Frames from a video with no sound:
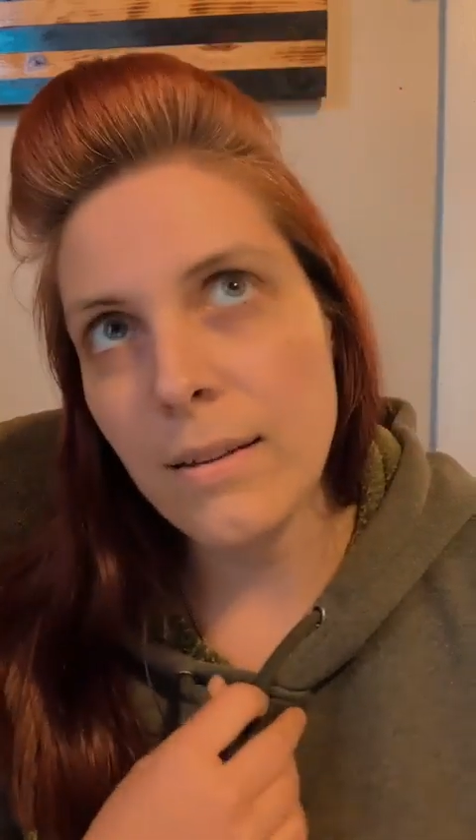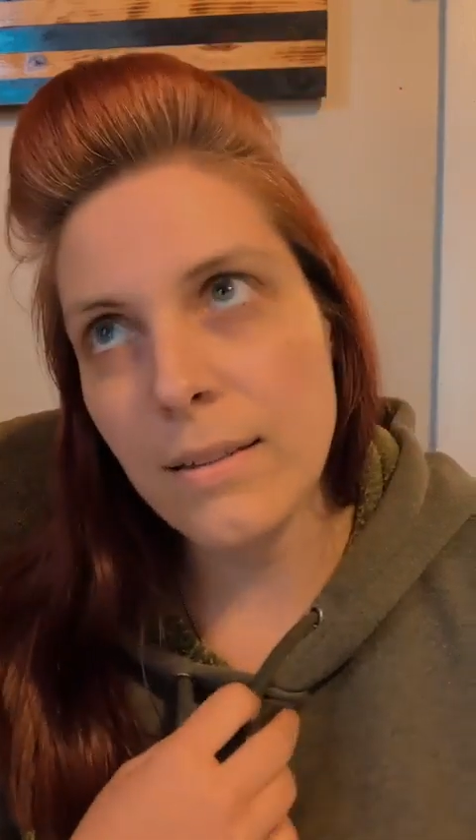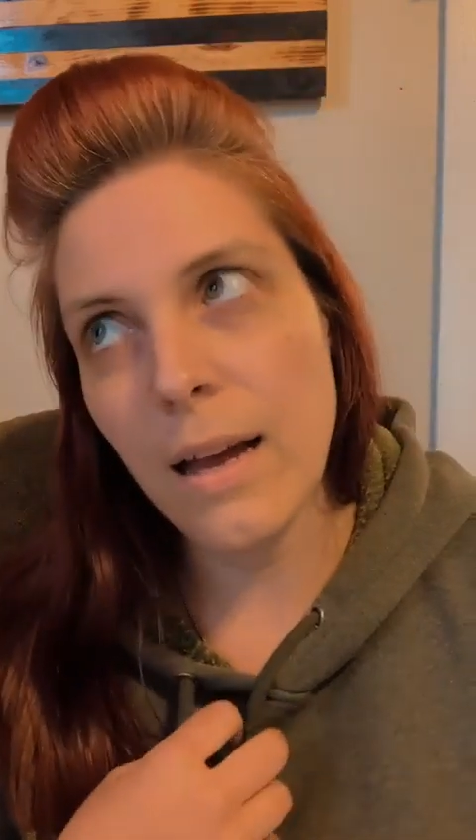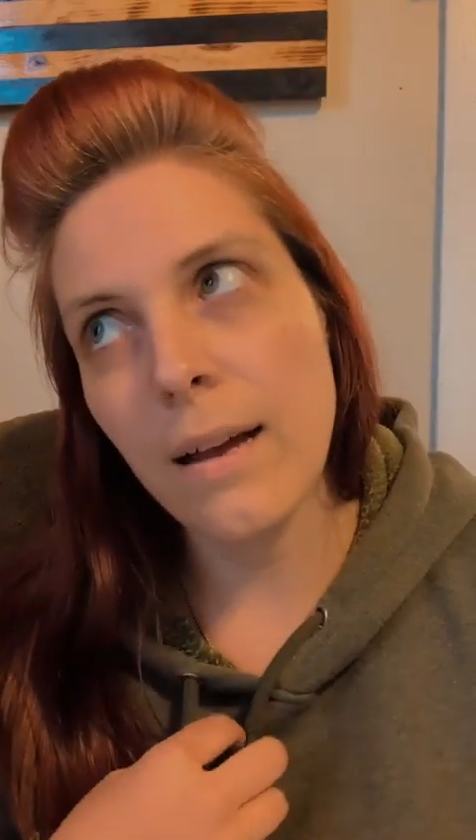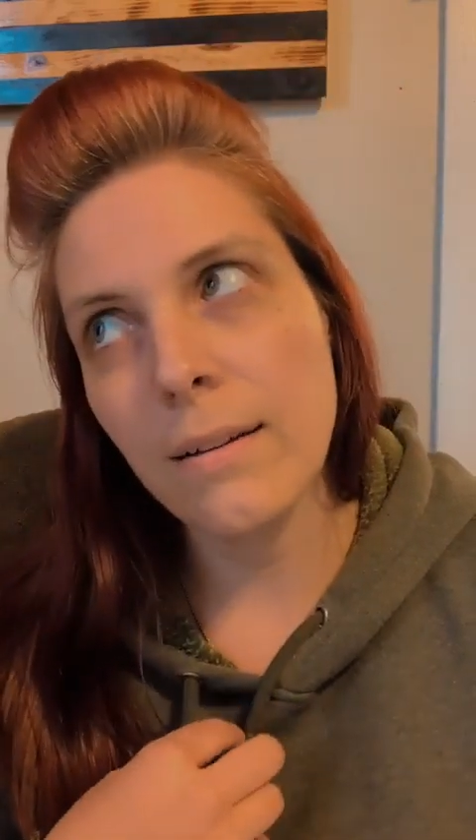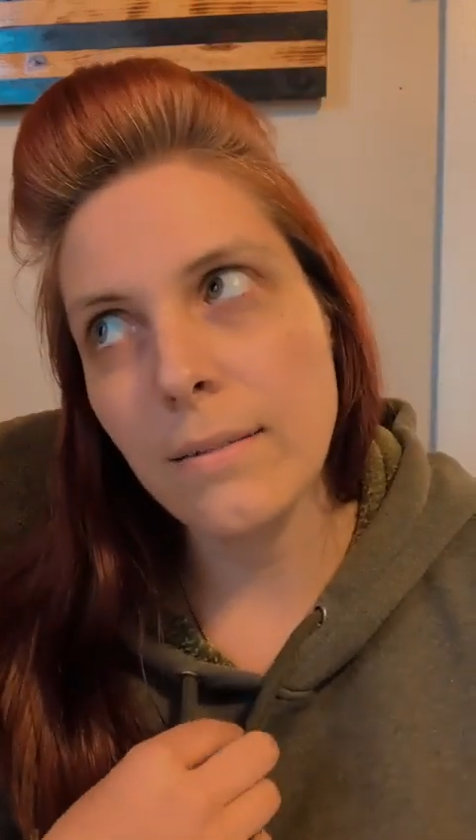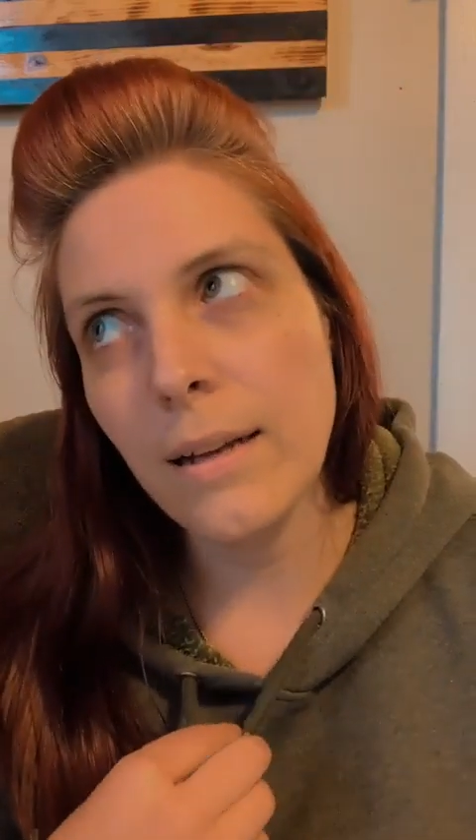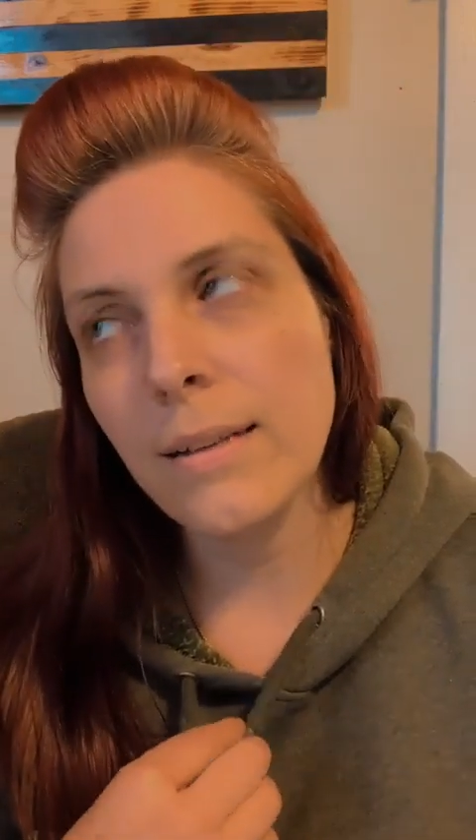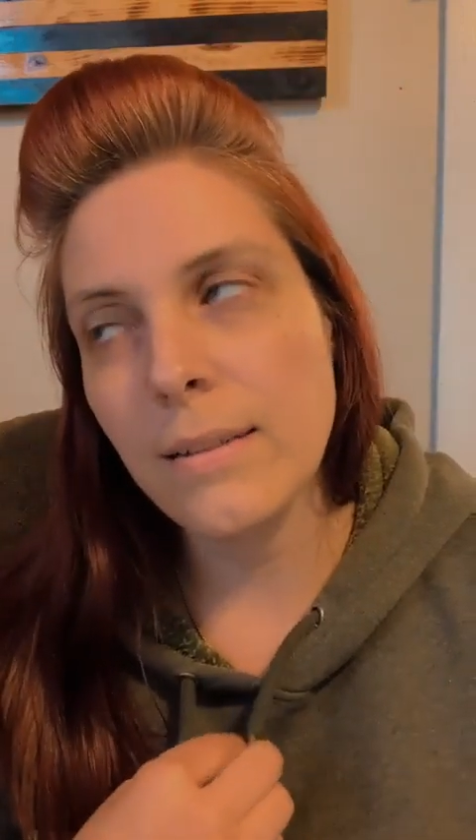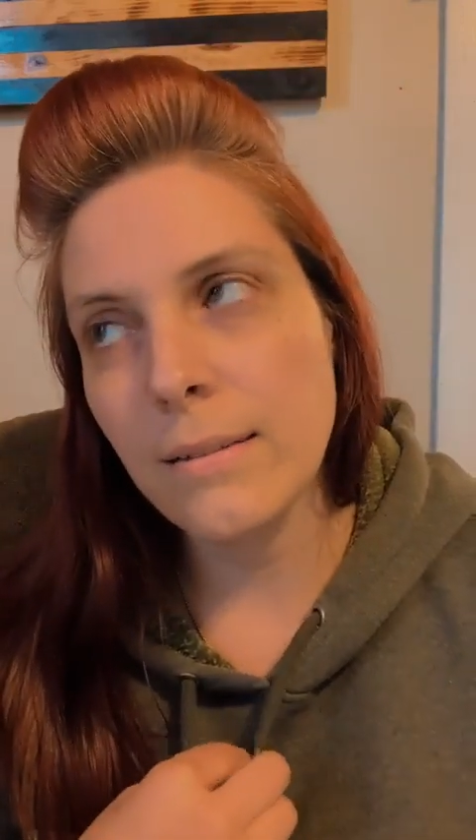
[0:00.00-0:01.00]
Sa.
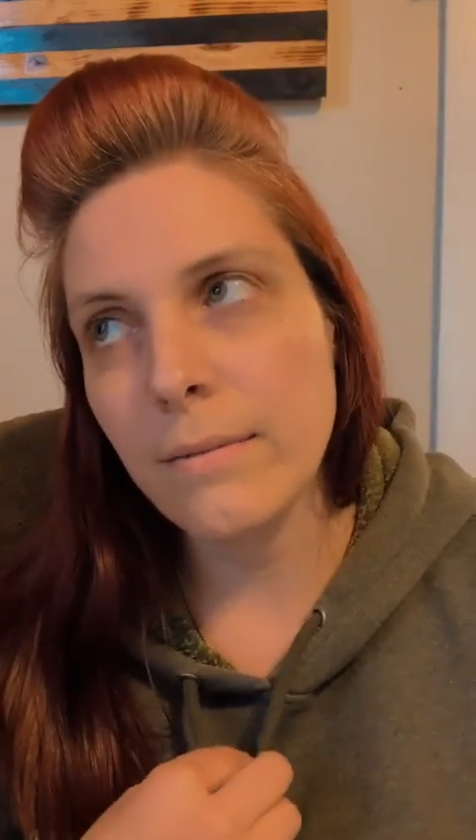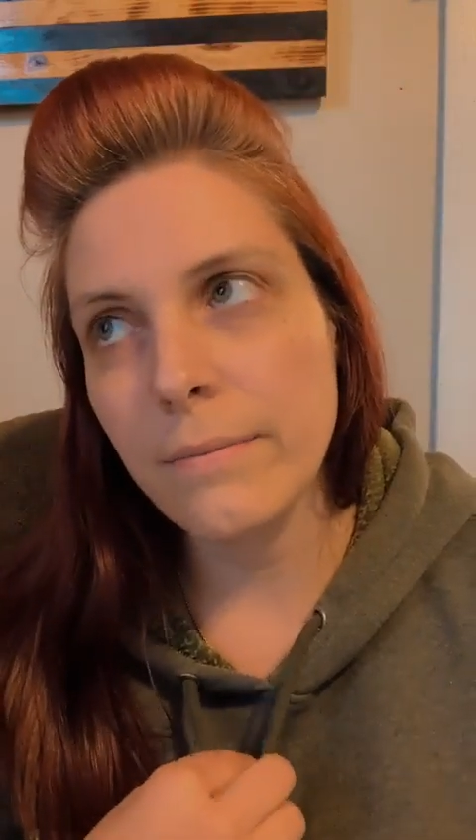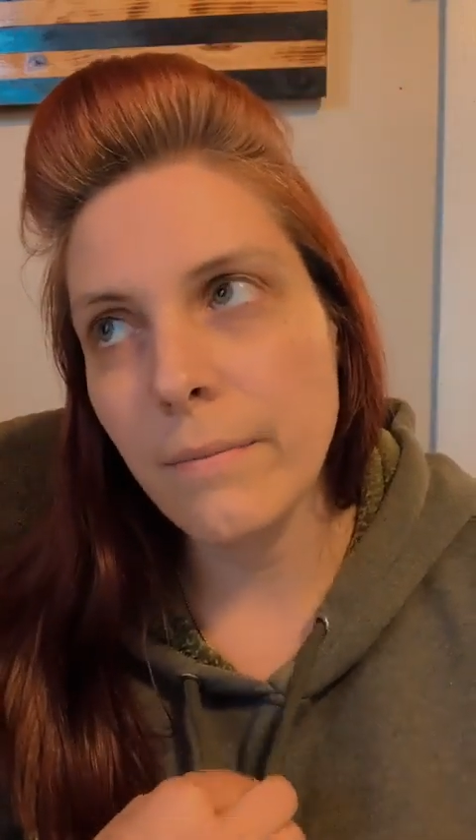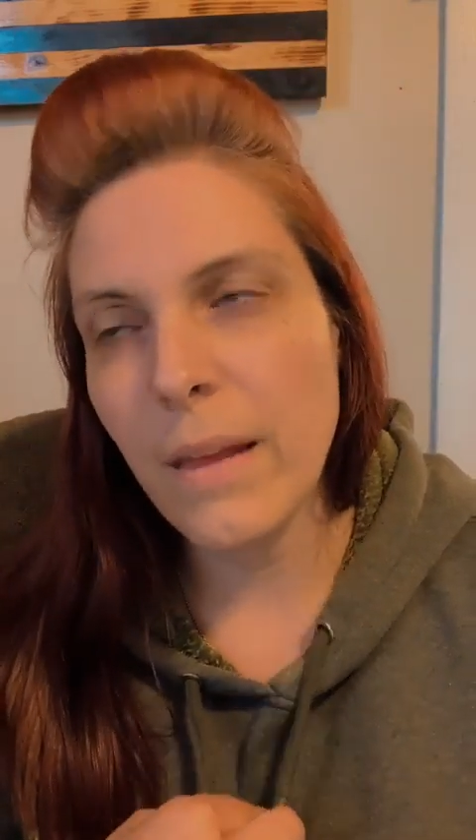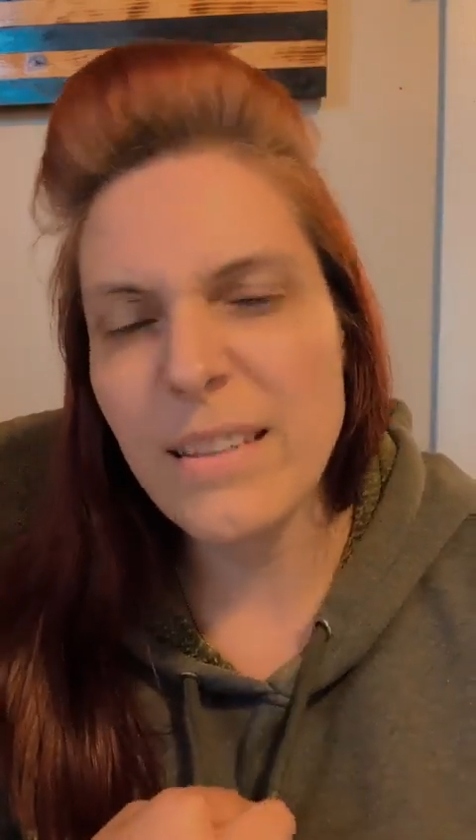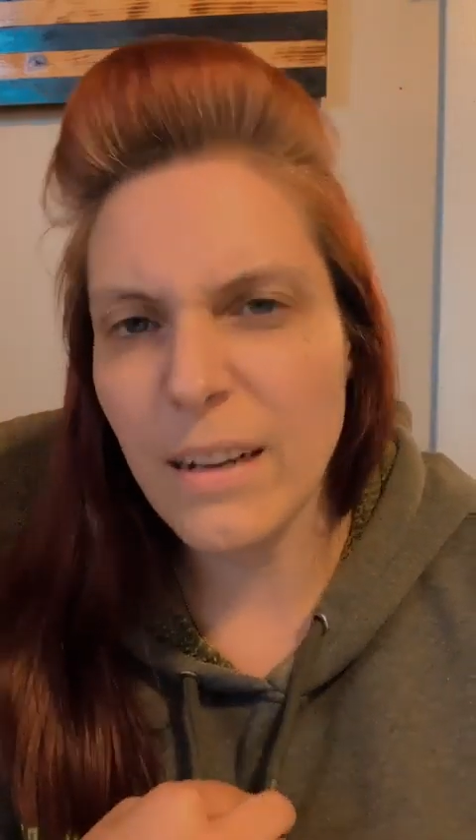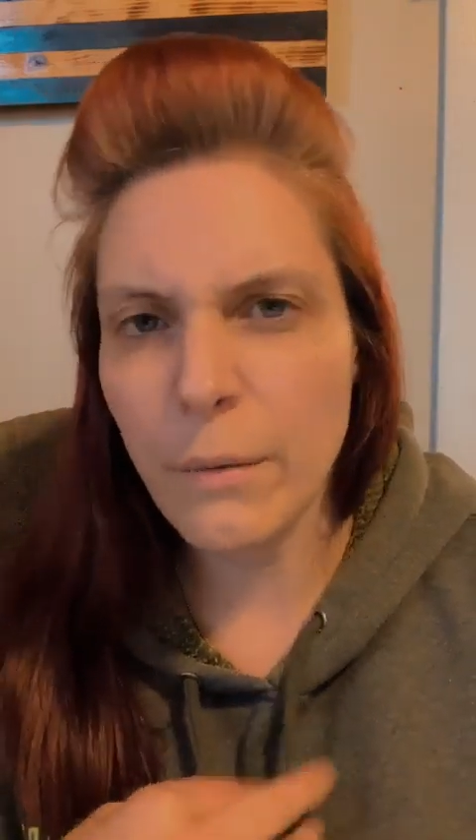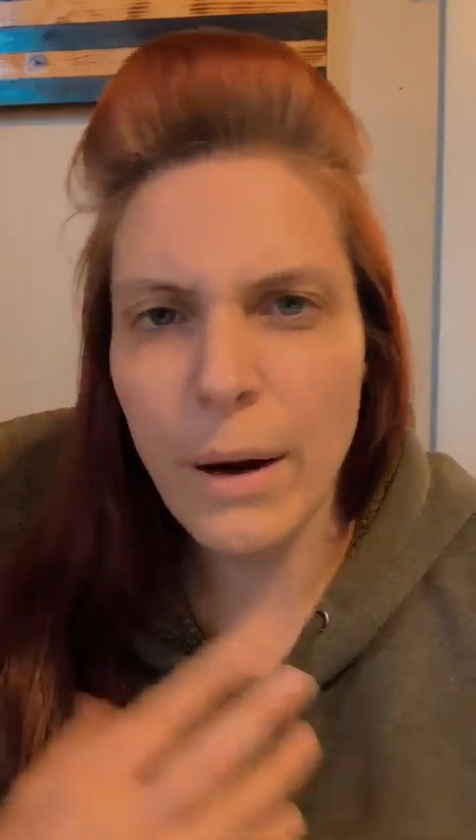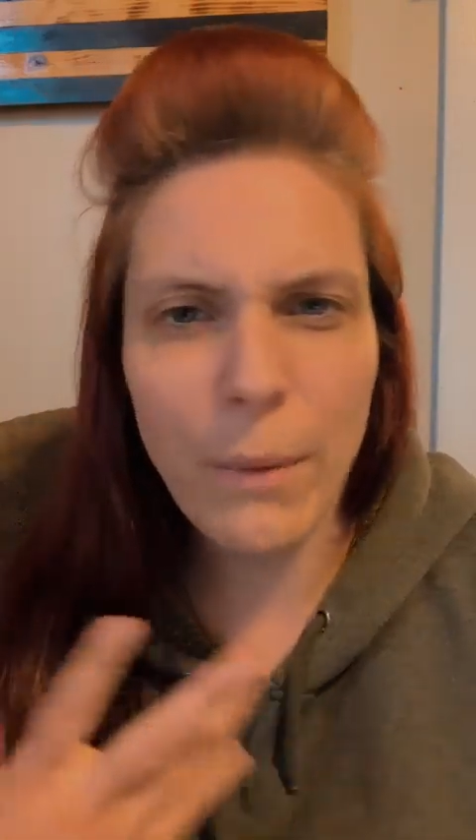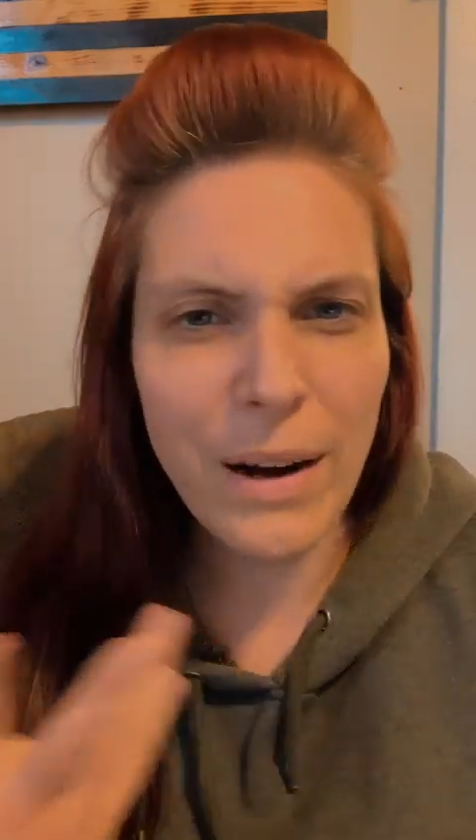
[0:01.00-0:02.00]
I said
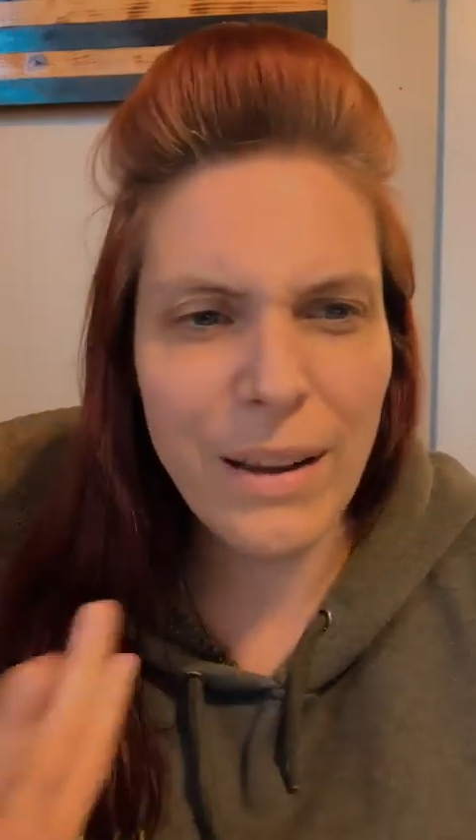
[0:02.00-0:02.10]
it right.